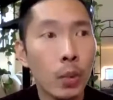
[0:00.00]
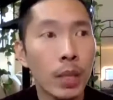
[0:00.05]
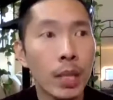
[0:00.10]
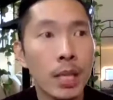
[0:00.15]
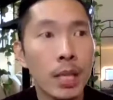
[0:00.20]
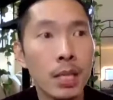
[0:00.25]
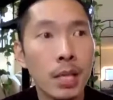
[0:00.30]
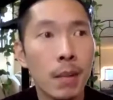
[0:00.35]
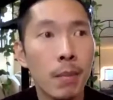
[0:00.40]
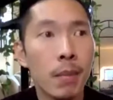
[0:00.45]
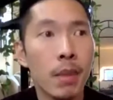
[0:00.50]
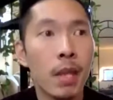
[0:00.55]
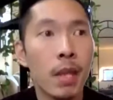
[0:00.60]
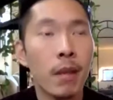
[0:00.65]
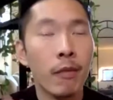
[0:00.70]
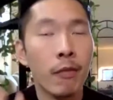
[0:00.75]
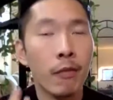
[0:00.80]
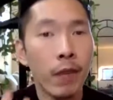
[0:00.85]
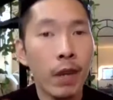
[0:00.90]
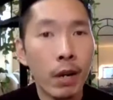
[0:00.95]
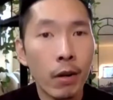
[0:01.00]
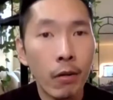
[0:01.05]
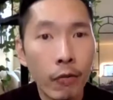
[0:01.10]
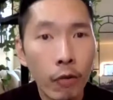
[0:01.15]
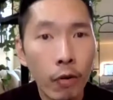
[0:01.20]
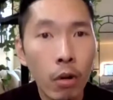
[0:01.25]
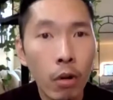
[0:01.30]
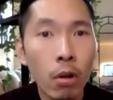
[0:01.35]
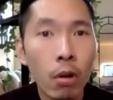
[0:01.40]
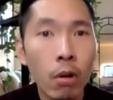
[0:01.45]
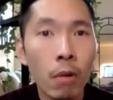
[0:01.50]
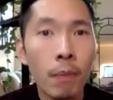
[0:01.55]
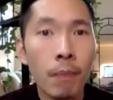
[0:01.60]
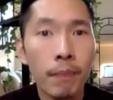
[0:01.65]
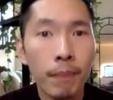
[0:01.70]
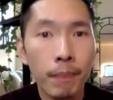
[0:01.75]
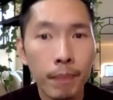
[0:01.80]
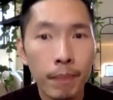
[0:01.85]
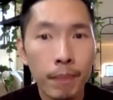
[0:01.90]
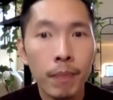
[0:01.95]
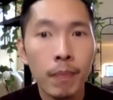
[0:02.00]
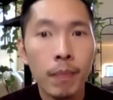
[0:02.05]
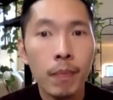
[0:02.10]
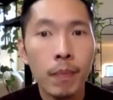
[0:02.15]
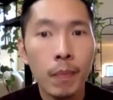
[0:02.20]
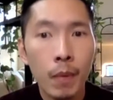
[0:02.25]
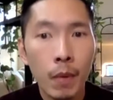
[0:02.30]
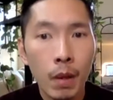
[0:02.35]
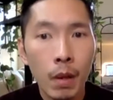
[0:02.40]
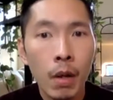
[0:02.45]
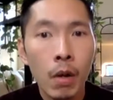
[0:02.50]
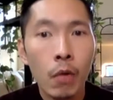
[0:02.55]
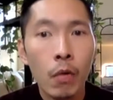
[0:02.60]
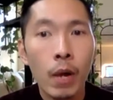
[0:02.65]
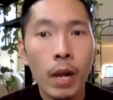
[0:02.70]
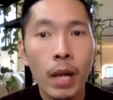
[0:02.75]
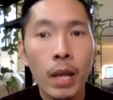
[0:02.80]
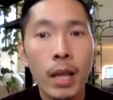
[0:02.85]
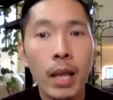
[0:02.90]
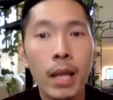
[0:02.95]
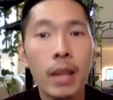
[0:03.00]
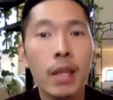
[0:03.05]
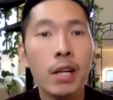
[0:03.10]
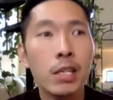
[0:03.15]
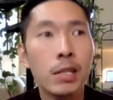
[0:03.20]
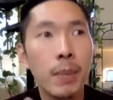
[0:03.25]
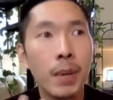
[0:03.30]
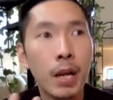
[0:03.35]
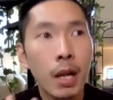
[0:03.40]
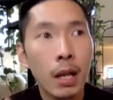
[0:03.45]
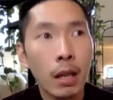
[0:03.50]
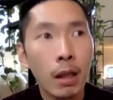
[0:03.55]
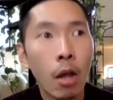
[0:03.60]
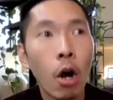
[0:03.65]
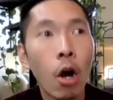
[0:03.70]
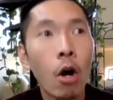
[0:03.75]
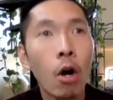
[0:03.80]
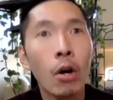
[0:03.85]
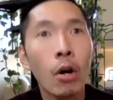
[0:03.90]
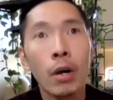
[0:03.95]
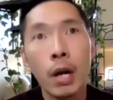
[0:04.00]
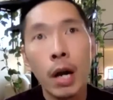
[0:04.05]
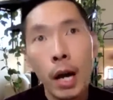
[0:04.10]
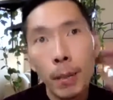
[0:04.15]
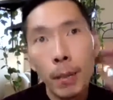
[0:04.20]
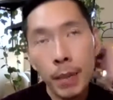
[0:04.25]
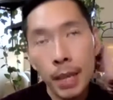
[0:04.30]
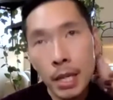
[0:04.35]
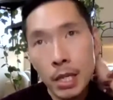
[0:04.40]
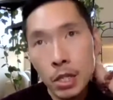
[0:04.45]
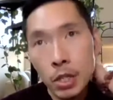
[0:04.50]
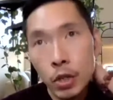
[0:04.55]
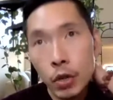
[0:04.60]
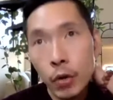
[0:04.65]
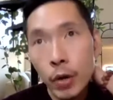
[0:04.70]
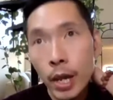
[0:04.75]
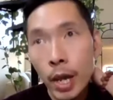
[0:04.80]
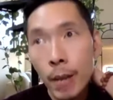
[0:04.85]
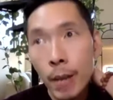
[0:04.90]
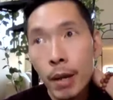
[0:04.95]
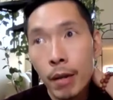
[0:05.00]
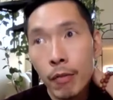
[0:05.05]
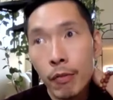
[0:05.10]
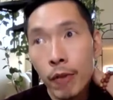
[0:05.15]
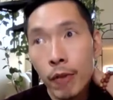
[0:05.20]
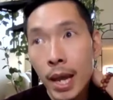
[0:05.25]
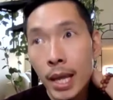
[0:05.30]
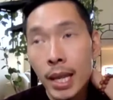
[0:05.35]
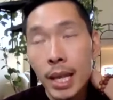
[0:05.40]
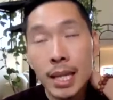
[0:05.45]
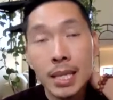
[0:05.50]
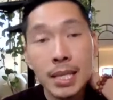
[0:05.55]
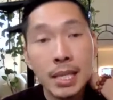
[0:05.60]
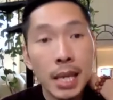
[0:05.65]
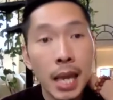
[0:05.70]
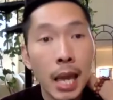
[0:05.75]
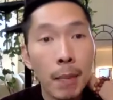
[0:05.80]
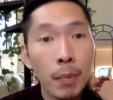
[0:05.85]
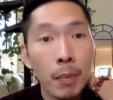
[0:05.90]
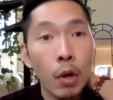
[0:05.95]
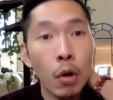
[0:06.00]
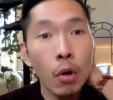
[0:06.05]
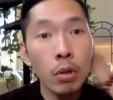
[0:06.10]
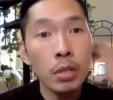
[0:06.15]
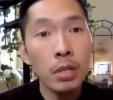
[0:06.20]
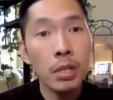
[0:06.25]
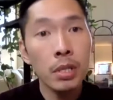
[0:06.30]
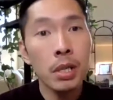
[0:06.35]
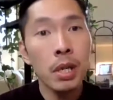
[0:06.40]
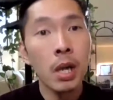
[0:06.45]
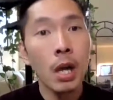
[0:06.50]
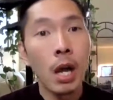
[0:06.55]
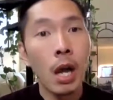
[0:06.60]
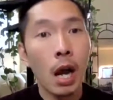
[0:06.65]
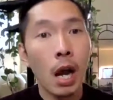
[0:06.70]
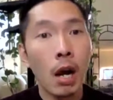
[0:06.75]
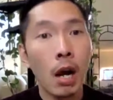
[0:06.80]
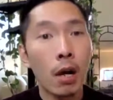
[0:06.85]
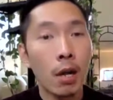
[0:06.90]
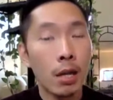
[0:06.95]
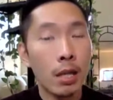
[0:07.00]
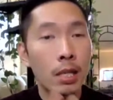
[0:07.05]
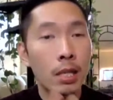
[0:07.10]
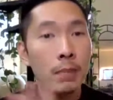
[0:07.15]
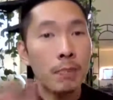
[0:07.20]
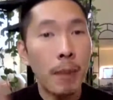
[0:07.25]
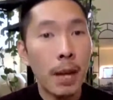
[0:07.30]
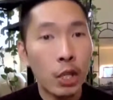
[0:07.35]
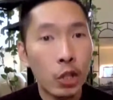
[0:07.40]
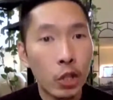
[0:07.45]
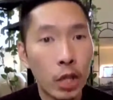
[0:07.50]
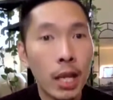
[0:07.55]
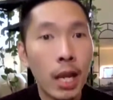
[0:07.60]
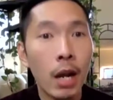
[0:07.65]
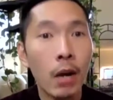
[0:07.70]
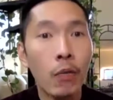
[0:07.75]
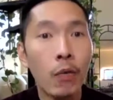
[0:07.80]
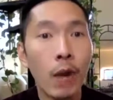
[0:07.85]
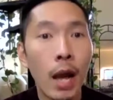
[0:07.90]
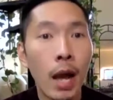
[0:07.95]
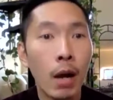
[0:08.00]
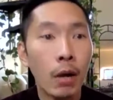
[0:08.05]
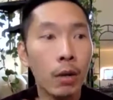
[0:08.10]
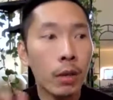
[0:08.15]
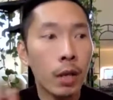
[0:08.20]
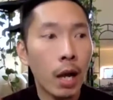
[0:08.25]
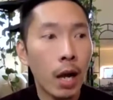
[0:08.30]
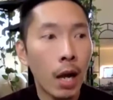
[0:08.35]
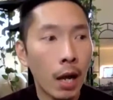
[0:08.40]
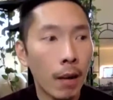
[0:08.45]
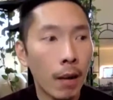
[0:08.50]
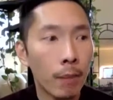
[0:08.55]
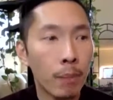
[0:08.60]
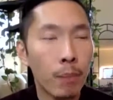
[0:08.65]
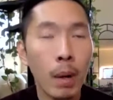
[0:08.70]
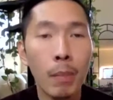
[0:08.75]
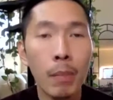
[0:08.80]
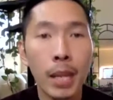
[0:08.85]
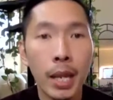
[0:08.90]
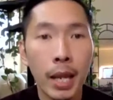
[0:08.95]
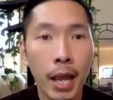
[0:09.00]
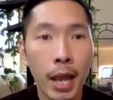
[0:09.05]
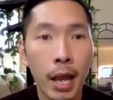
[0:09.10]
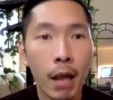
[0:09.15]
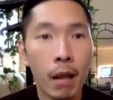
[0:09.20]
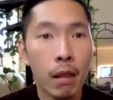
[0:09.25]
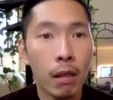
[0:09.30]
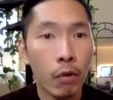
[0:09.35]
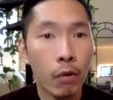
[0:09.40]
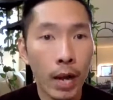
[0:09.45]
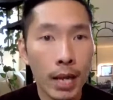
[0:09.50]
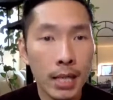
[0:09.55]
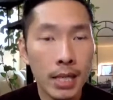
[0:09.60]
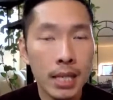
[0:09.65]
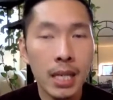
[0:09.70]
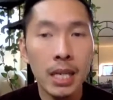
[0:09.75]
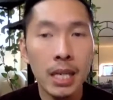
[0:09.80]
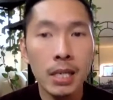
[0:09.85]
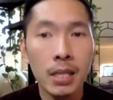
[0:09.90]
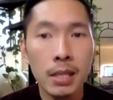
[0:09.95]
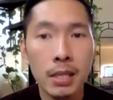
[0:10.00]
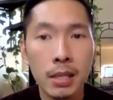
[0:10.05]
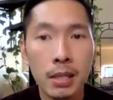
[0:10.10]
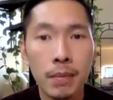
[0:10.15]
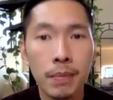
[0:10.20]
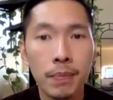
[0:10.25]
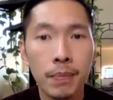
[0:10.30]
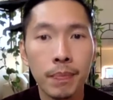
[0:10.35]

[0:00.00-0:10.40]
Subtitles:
what is something fearful, right? Like there's been a long history about finding scapegoats, especially around public health crises.